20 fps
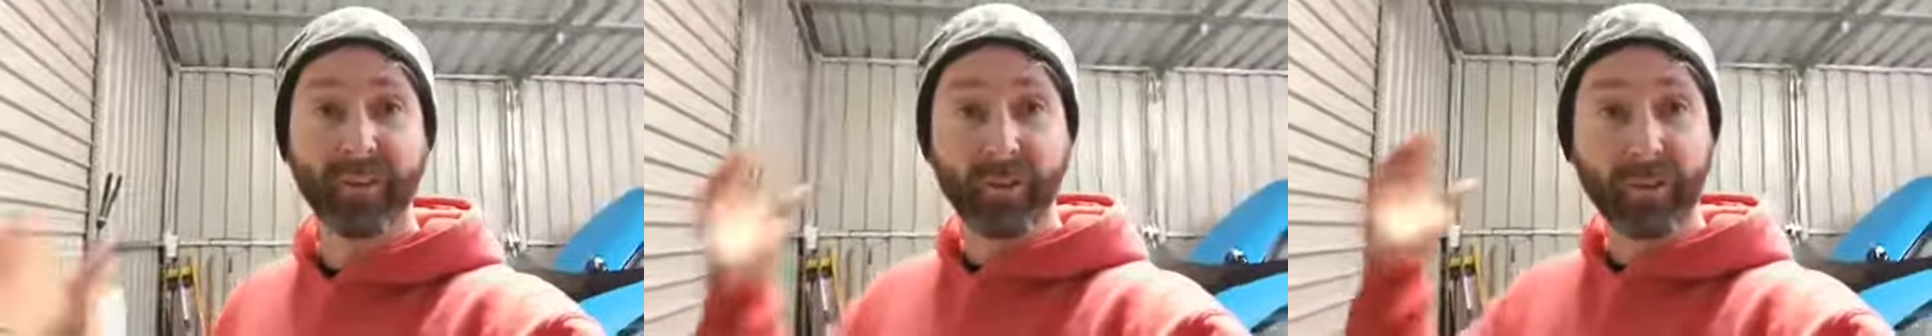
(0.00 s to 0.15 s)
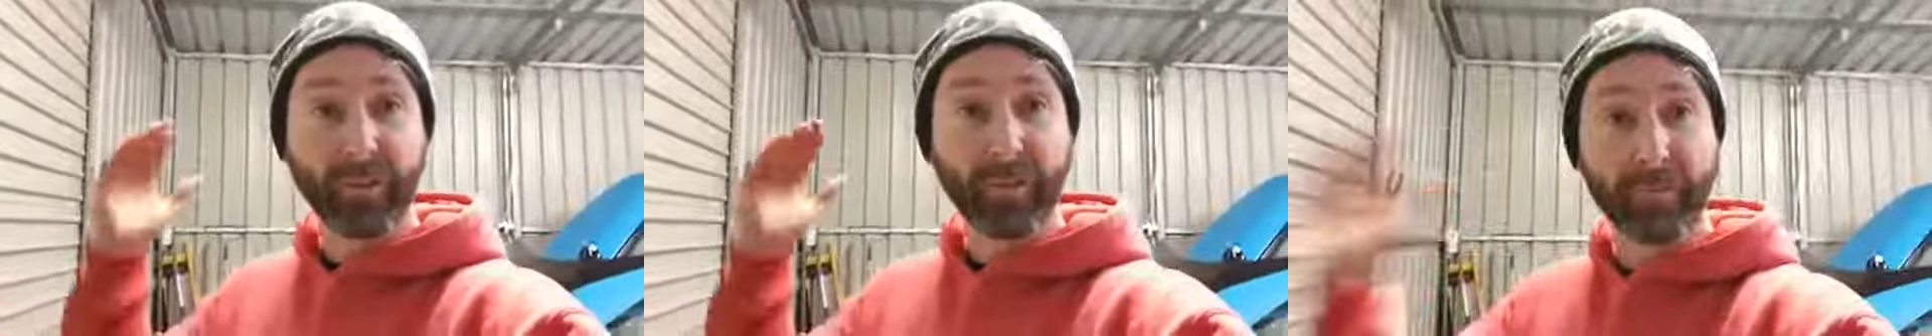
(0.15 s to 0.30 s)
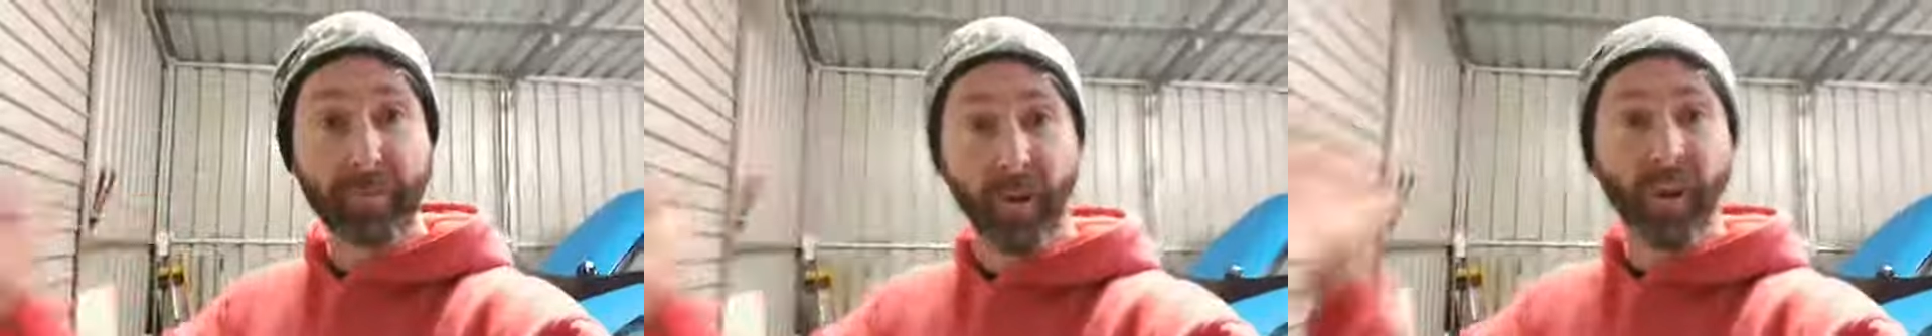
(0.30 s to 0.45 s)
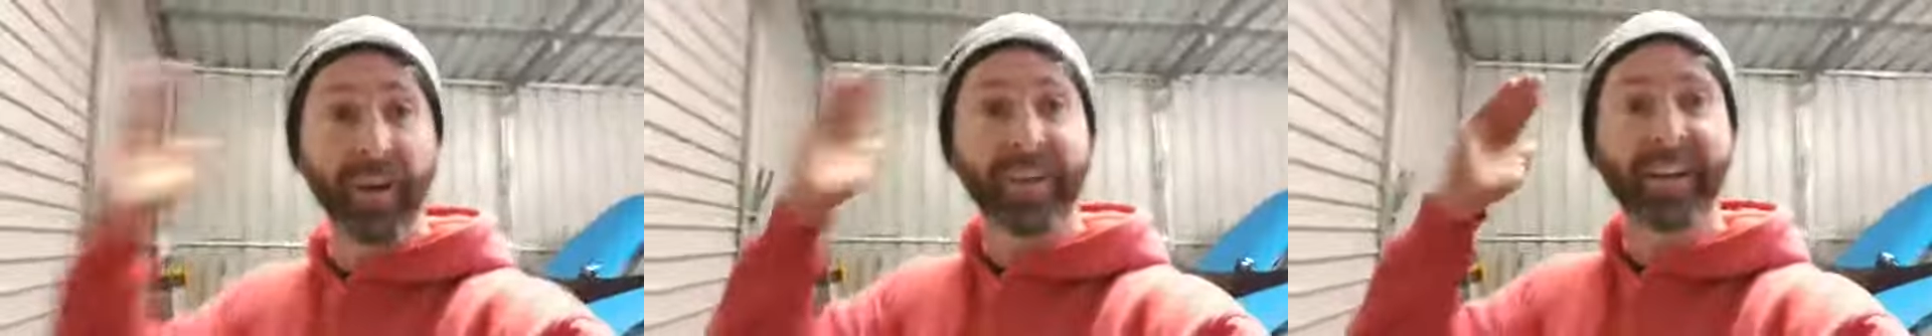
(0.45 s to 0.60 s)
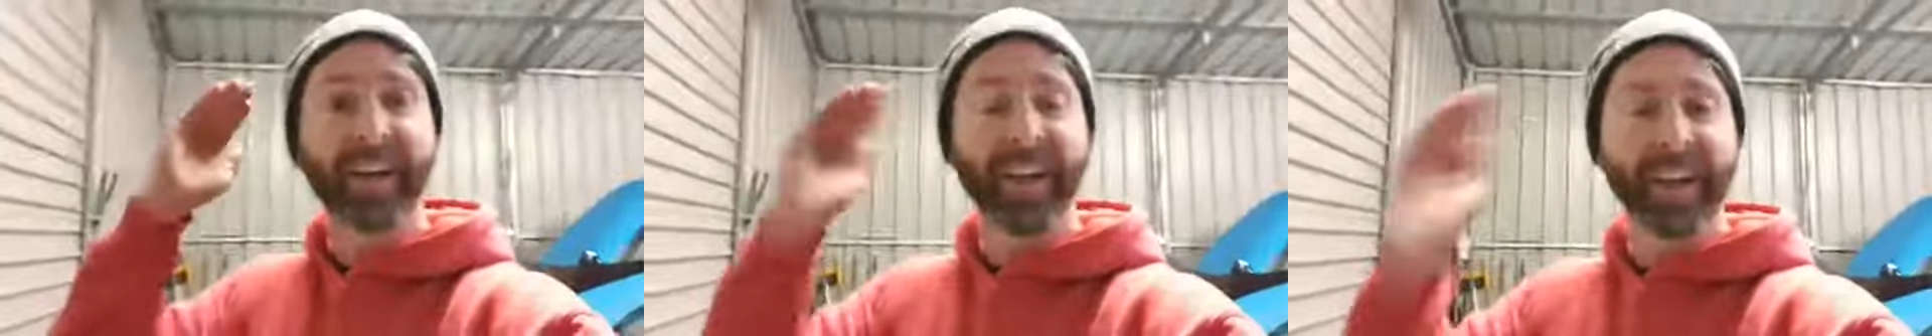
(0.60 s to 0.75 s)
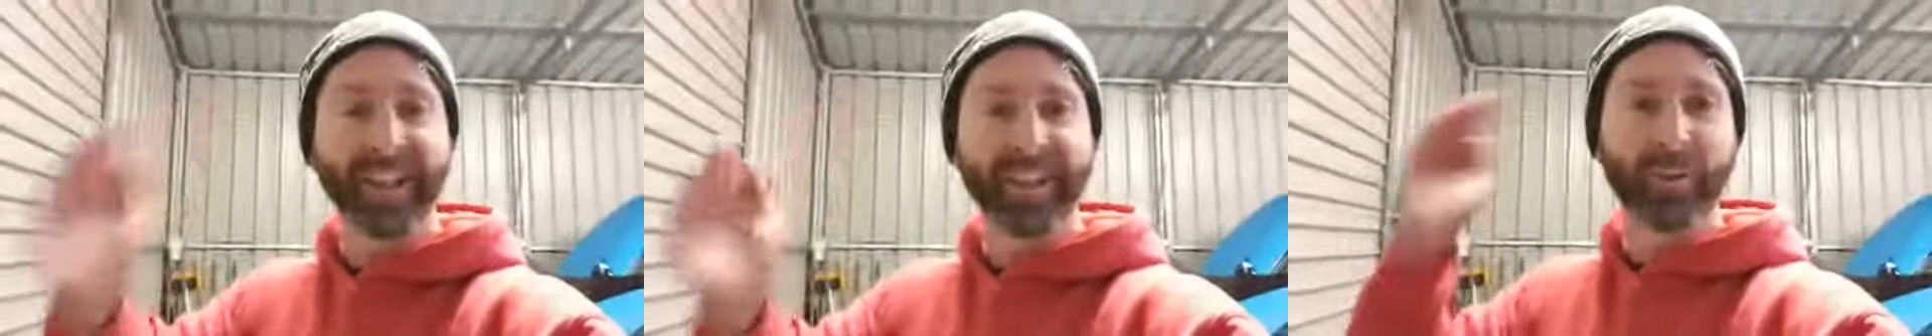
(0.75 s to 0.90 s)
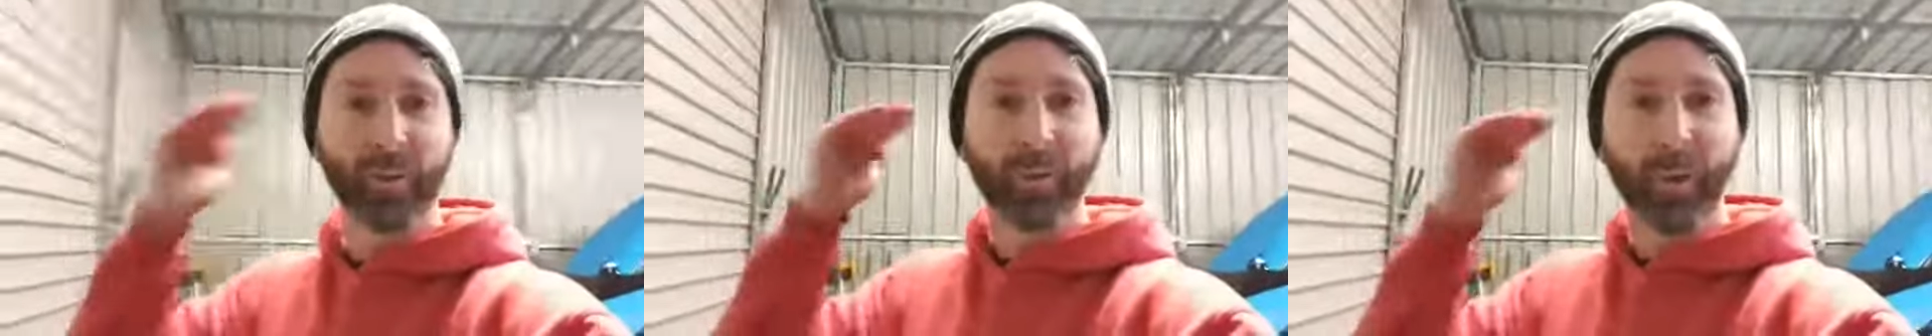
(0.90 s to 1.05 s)
Just divide
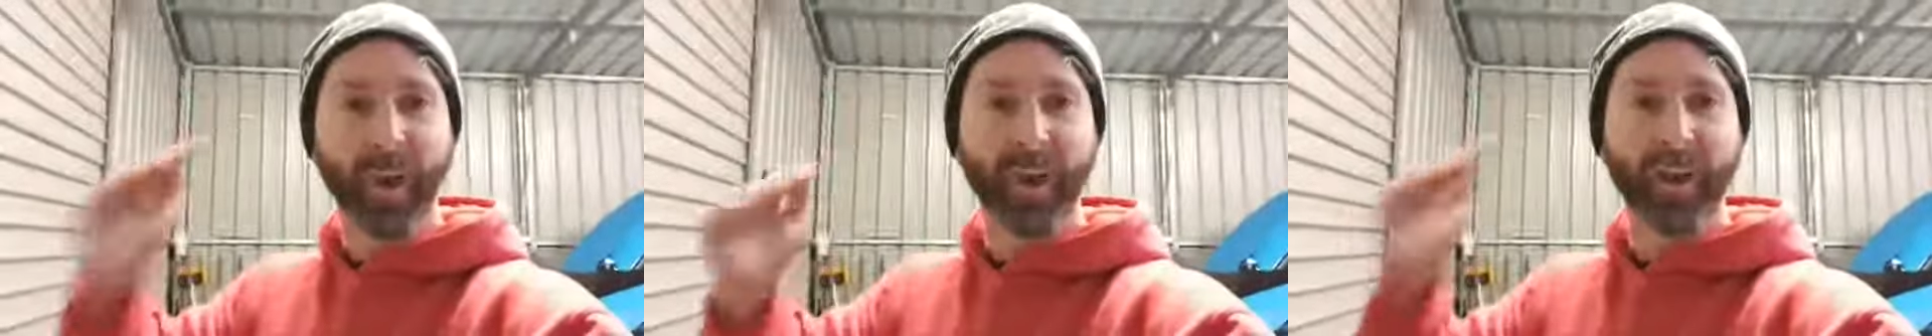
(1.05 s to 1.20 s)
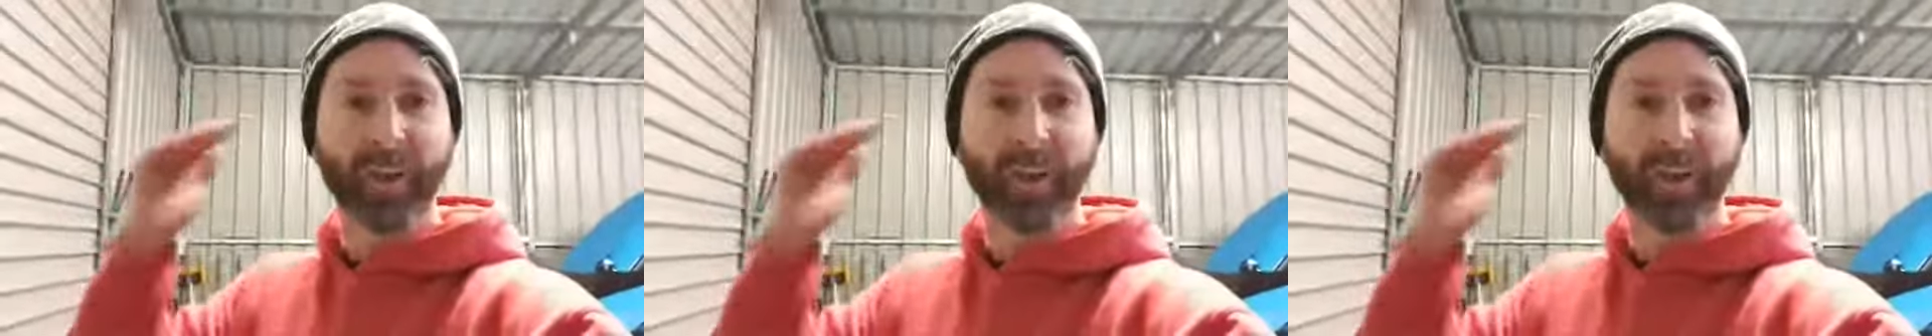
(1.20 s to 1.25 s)
that into